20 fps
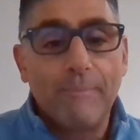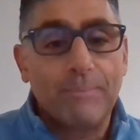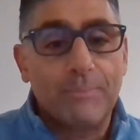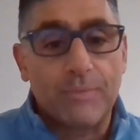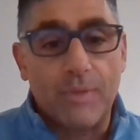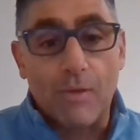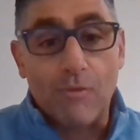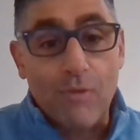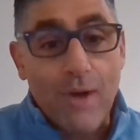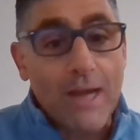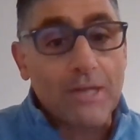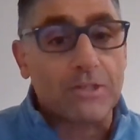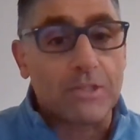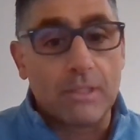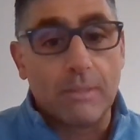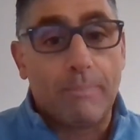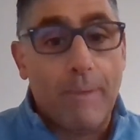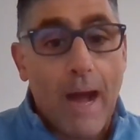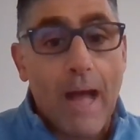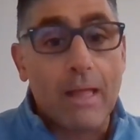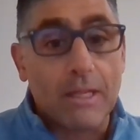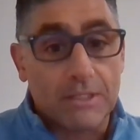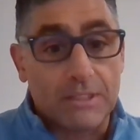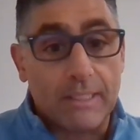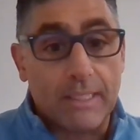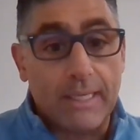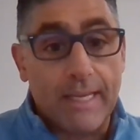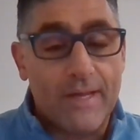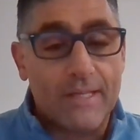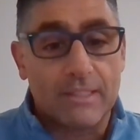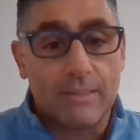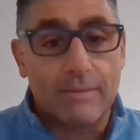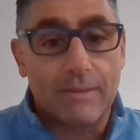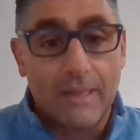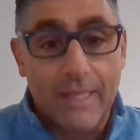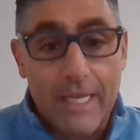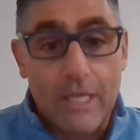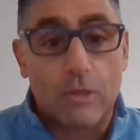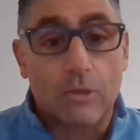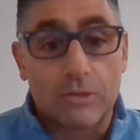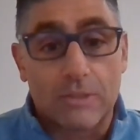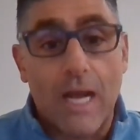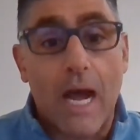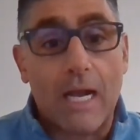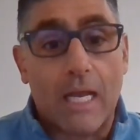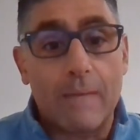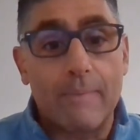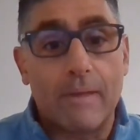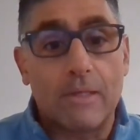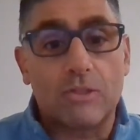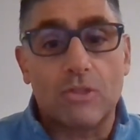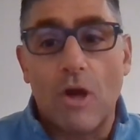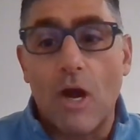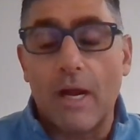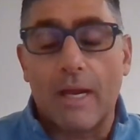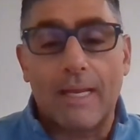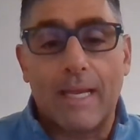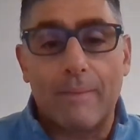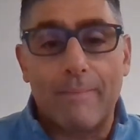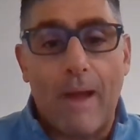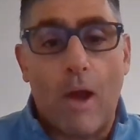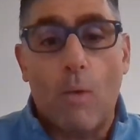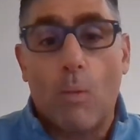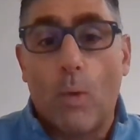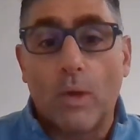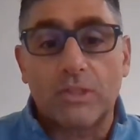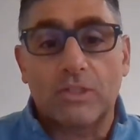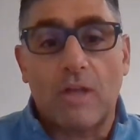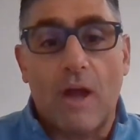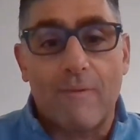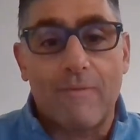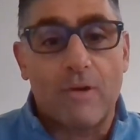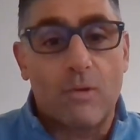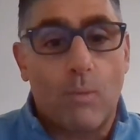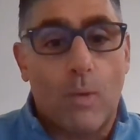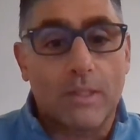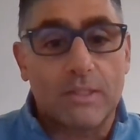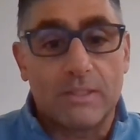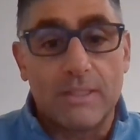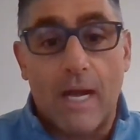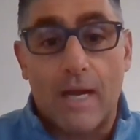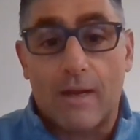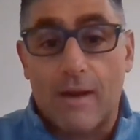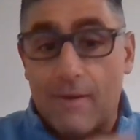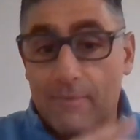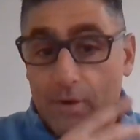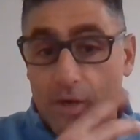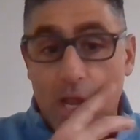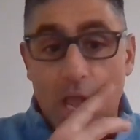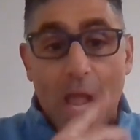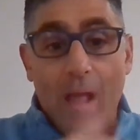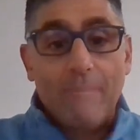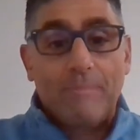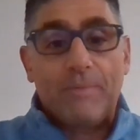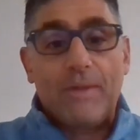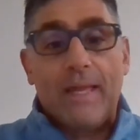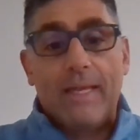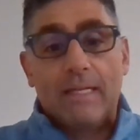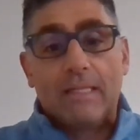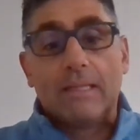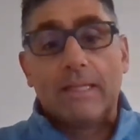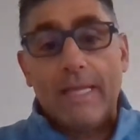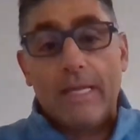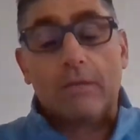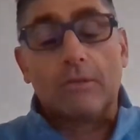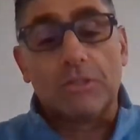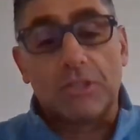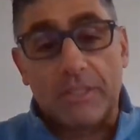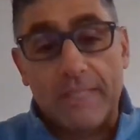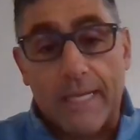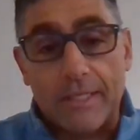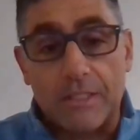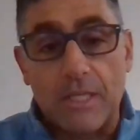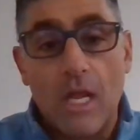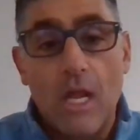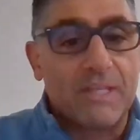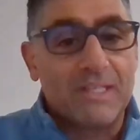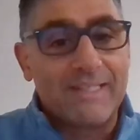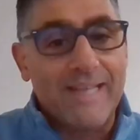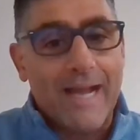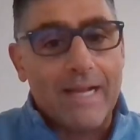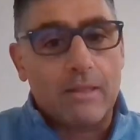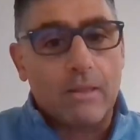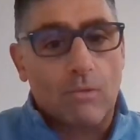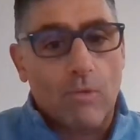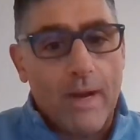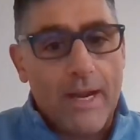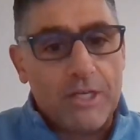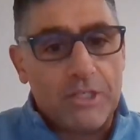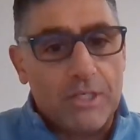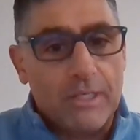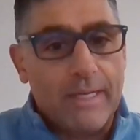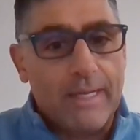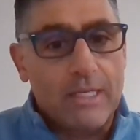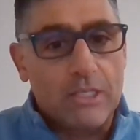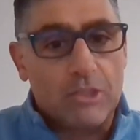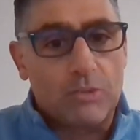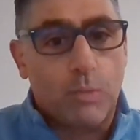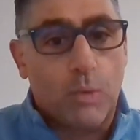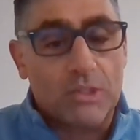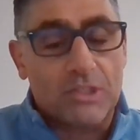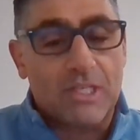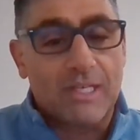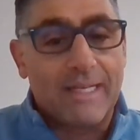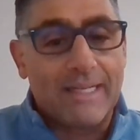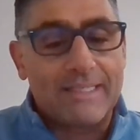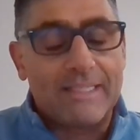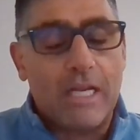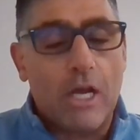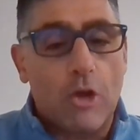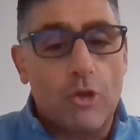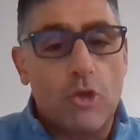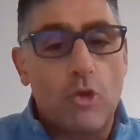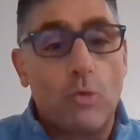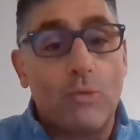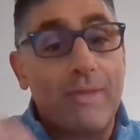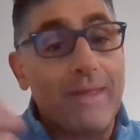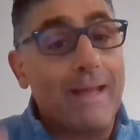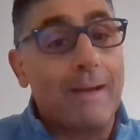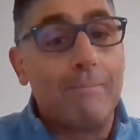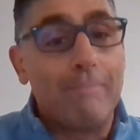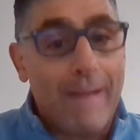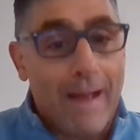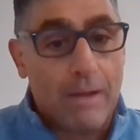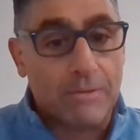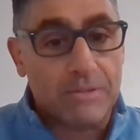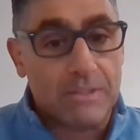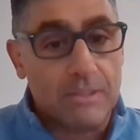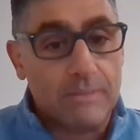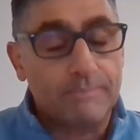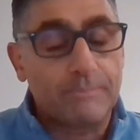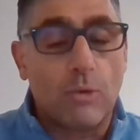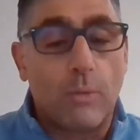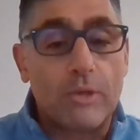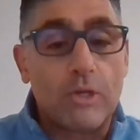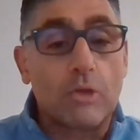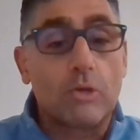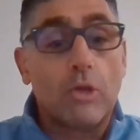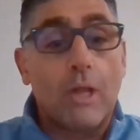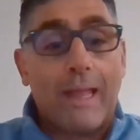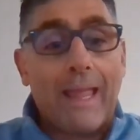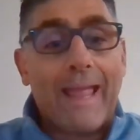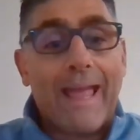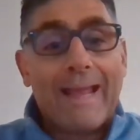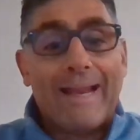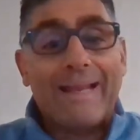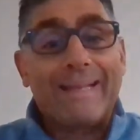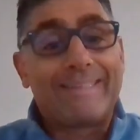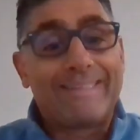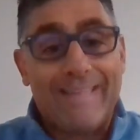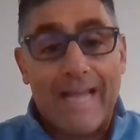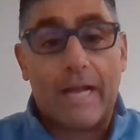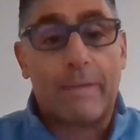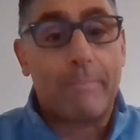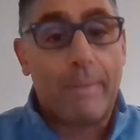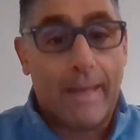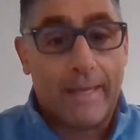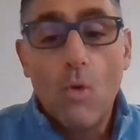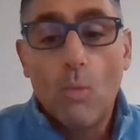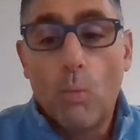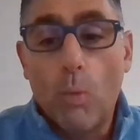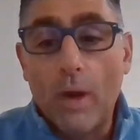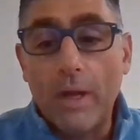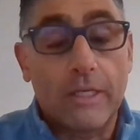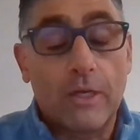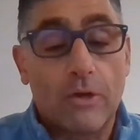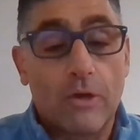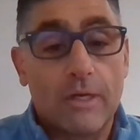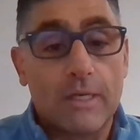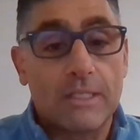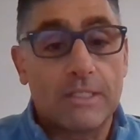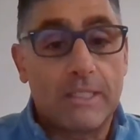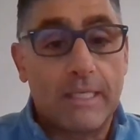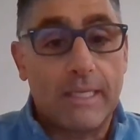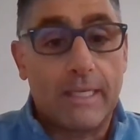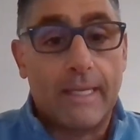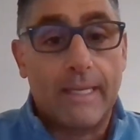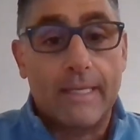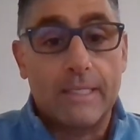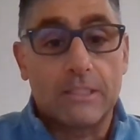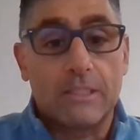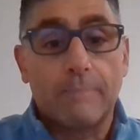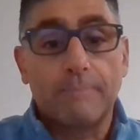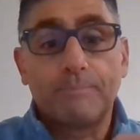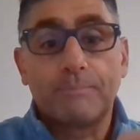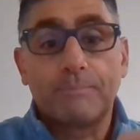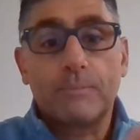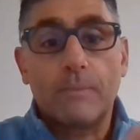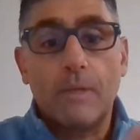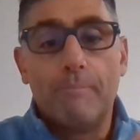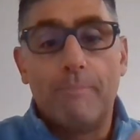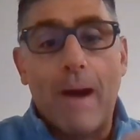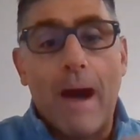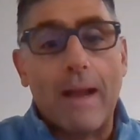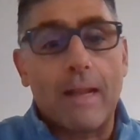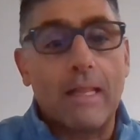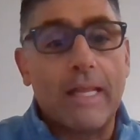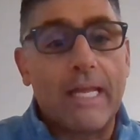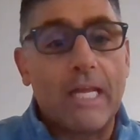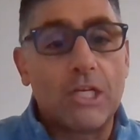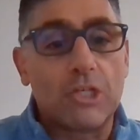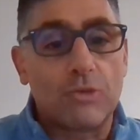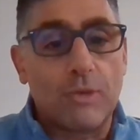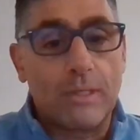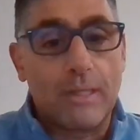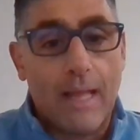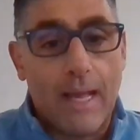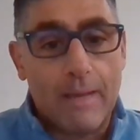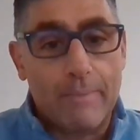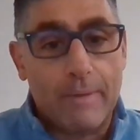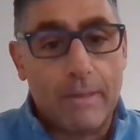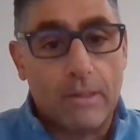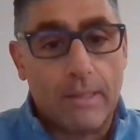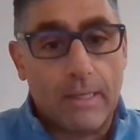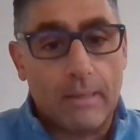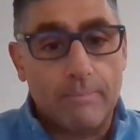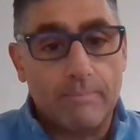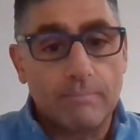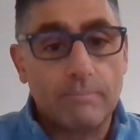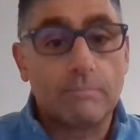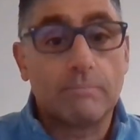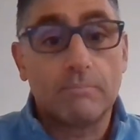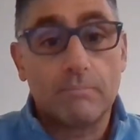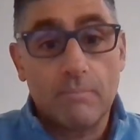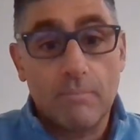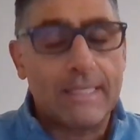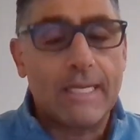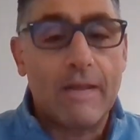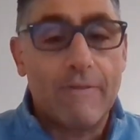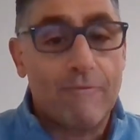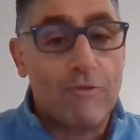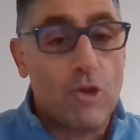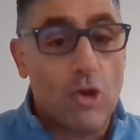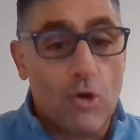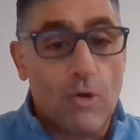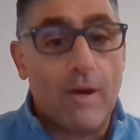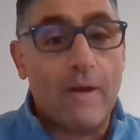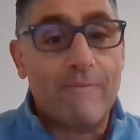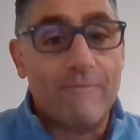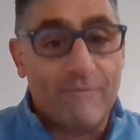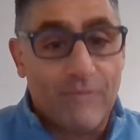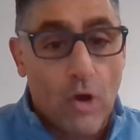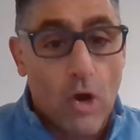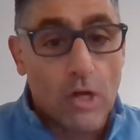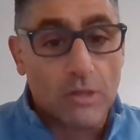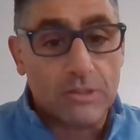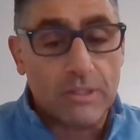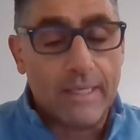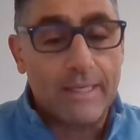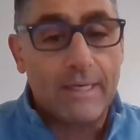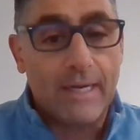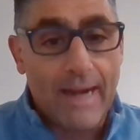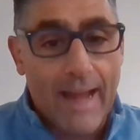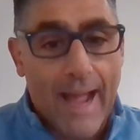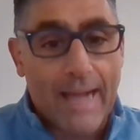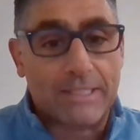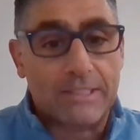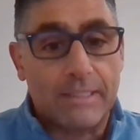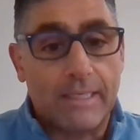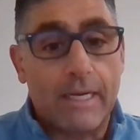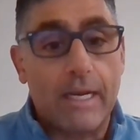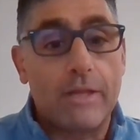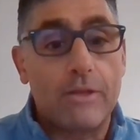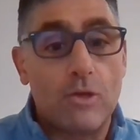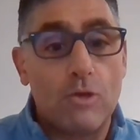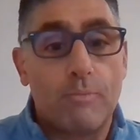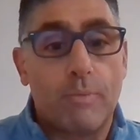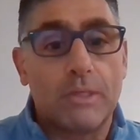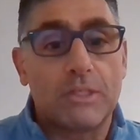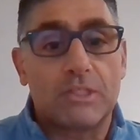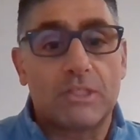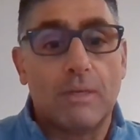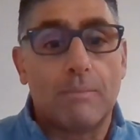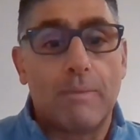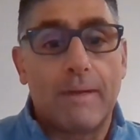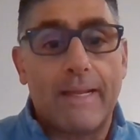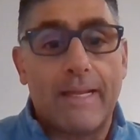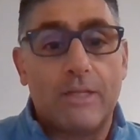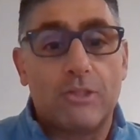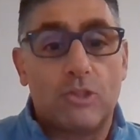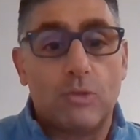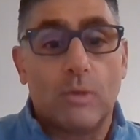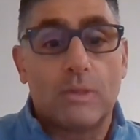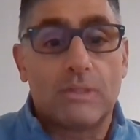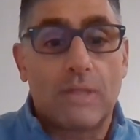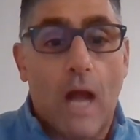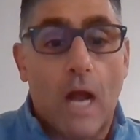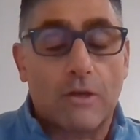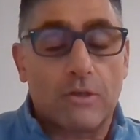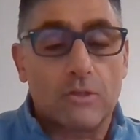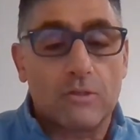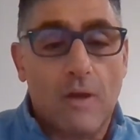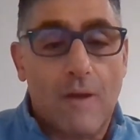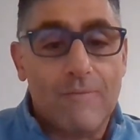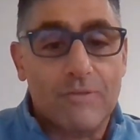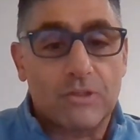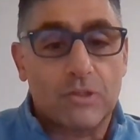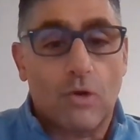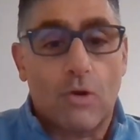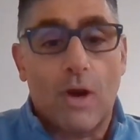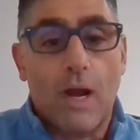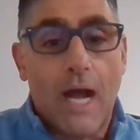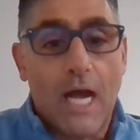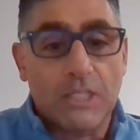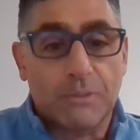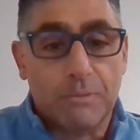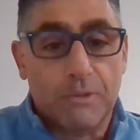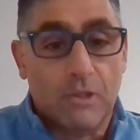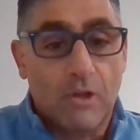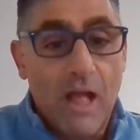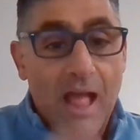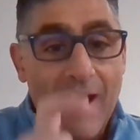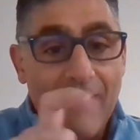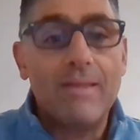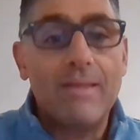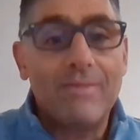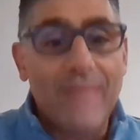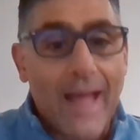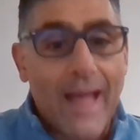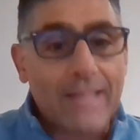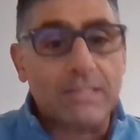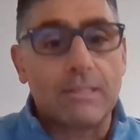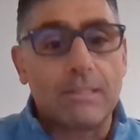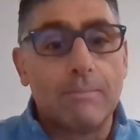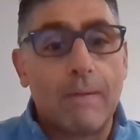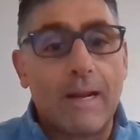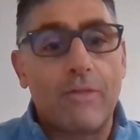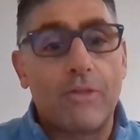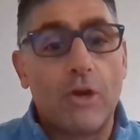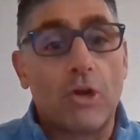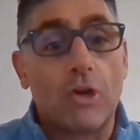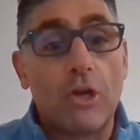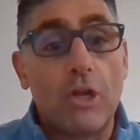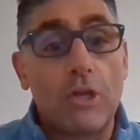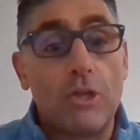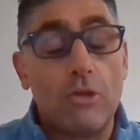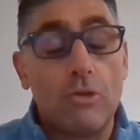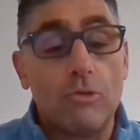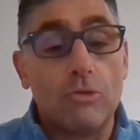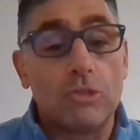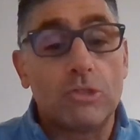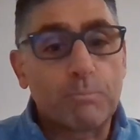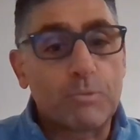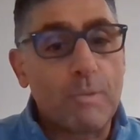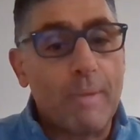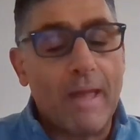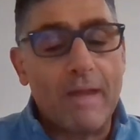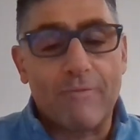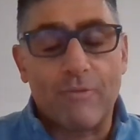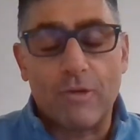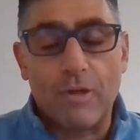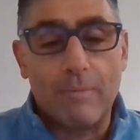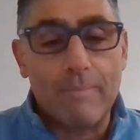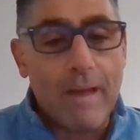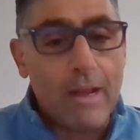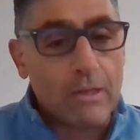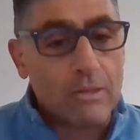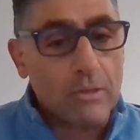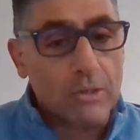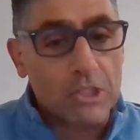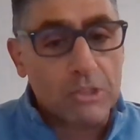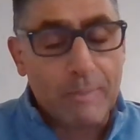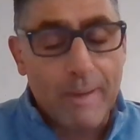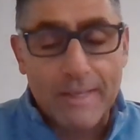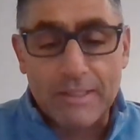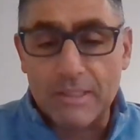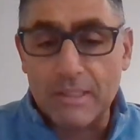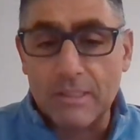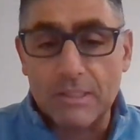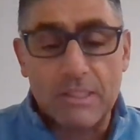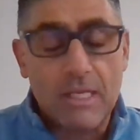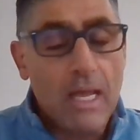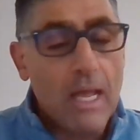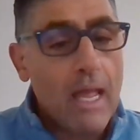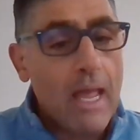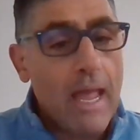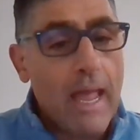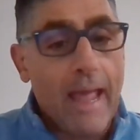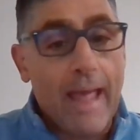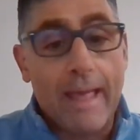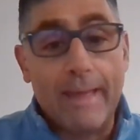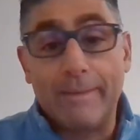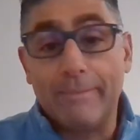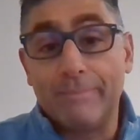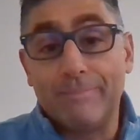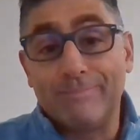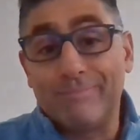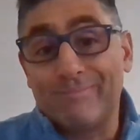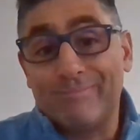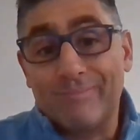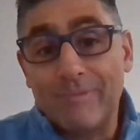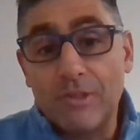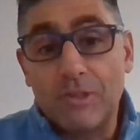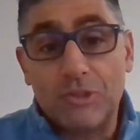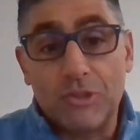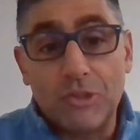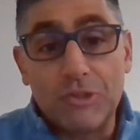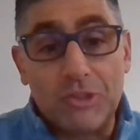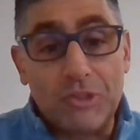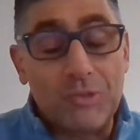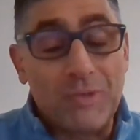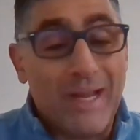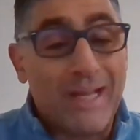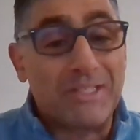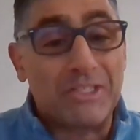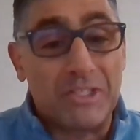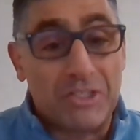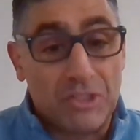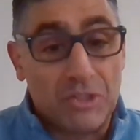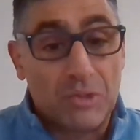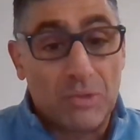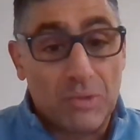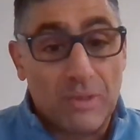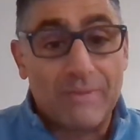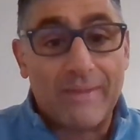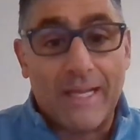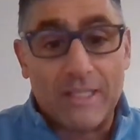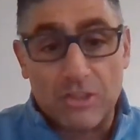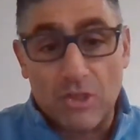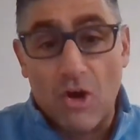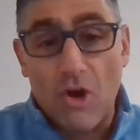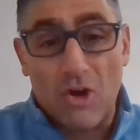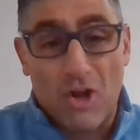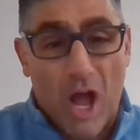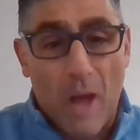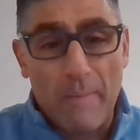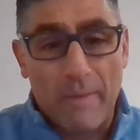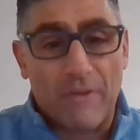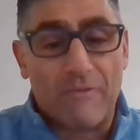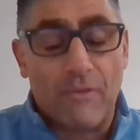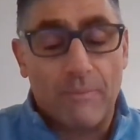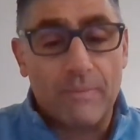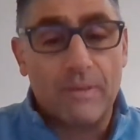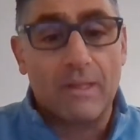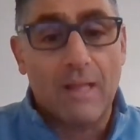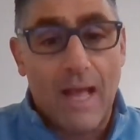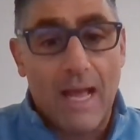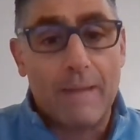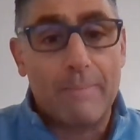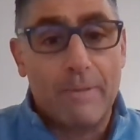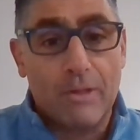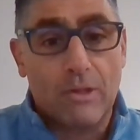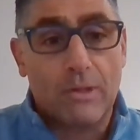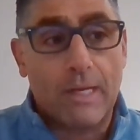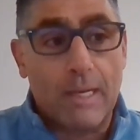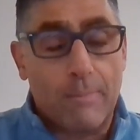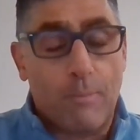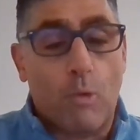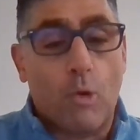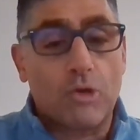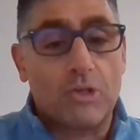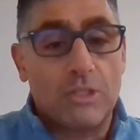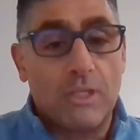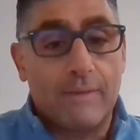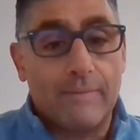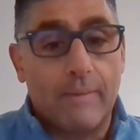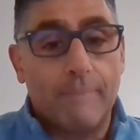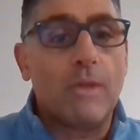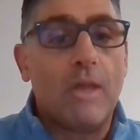The rest of the policy is a legal document talking about what's covered, what's not covered, in a legal sense. The declaration is what's going to tell you the amounts. When you're looking at a deck page, what you're going to see is bodily injury liability. If you're at fault in an accident and you put somebody into a doctor's office or a hospital, that's the money they're going to use to pay for their medical expenses. And should you get sued, that's all coming from the liability portion of it.